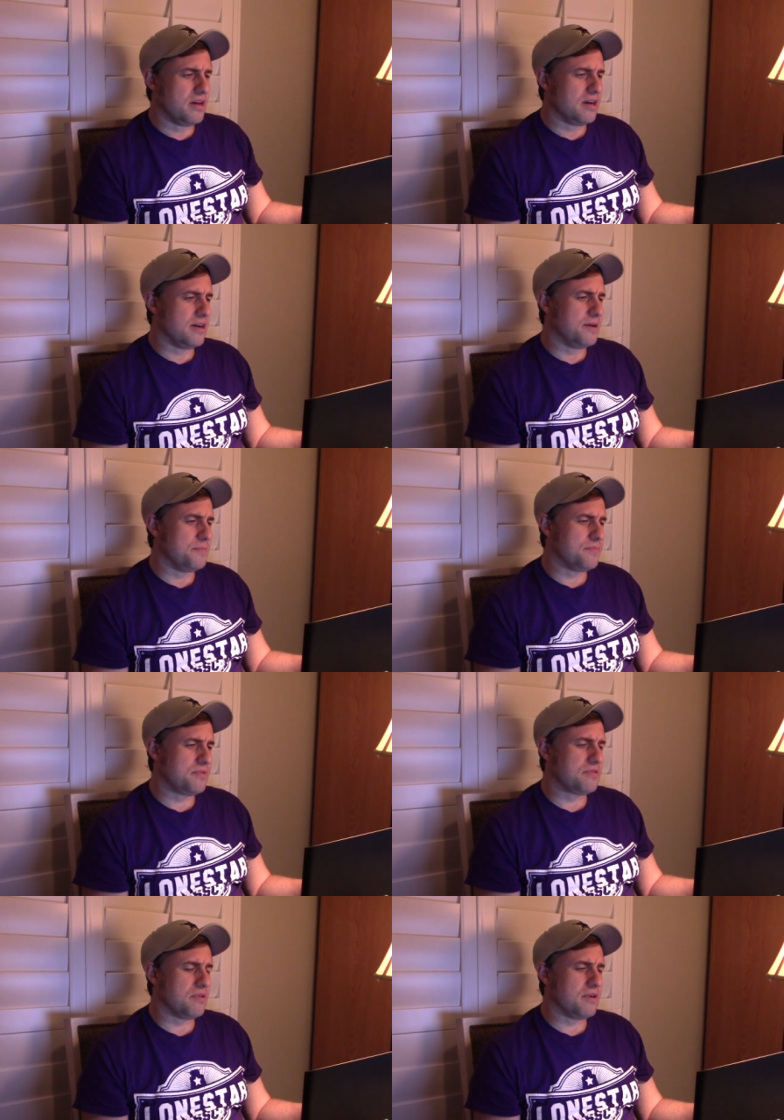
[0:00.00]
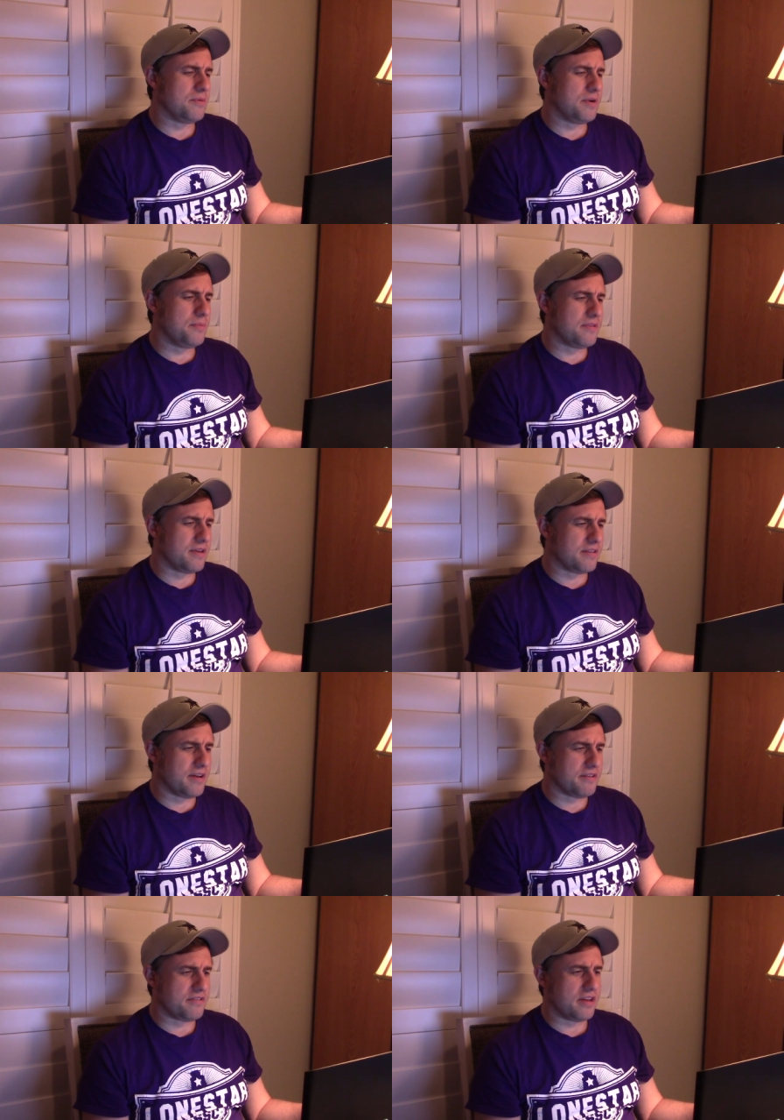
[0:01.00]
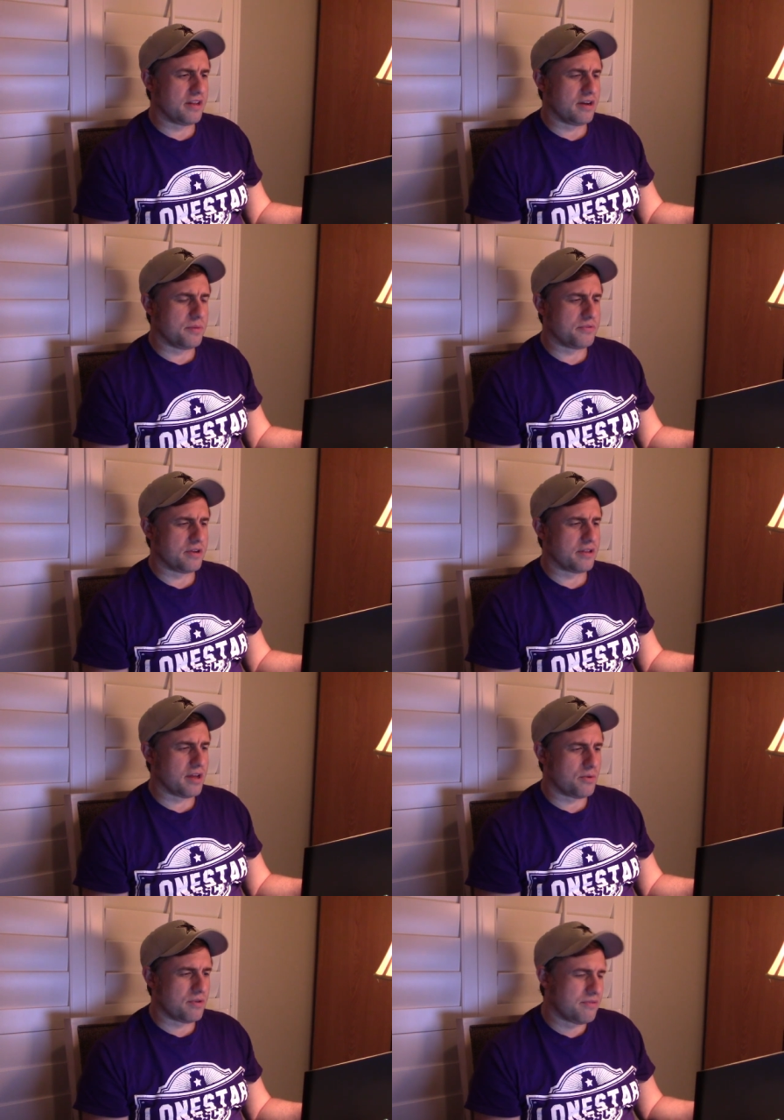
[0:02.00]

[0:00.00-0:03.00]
So I'm going to take Tennessee in an upset on that one.